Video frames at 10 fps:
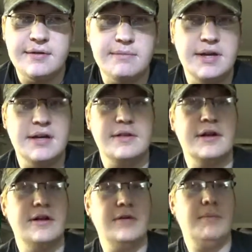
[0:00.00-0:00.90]
It'd be out
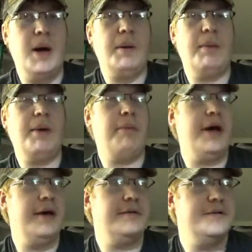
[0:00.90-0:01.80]
there, pow, pow, pow,
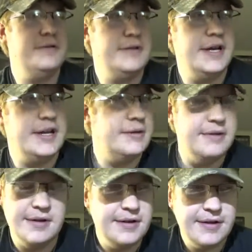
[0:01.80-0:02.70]
pow, shooting at it.
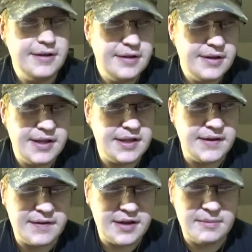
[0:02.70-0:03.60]
It
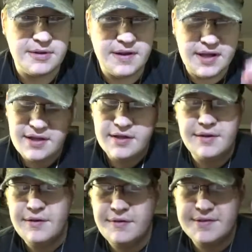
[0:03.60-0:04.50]
never came to that, and I
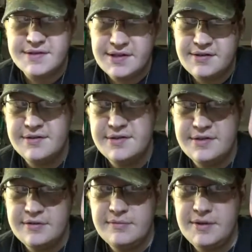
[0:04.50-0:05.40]
knew it wasn't going
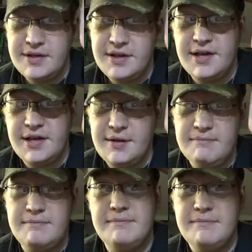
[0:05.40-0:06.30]
to. But
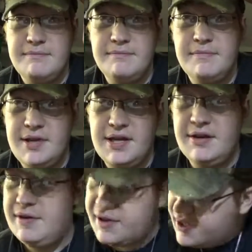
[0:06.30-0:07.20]

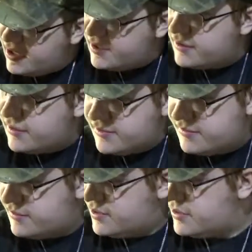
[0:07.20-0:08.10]
anyway, yeah, the
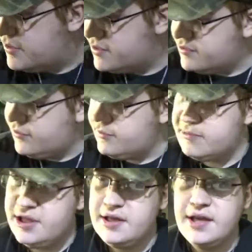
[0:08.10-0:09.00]
storm
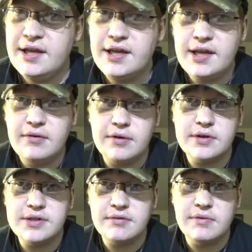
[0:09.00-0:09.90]
didn't get any
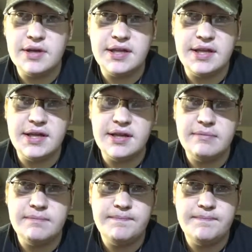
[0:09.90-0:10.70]
worse than what it did.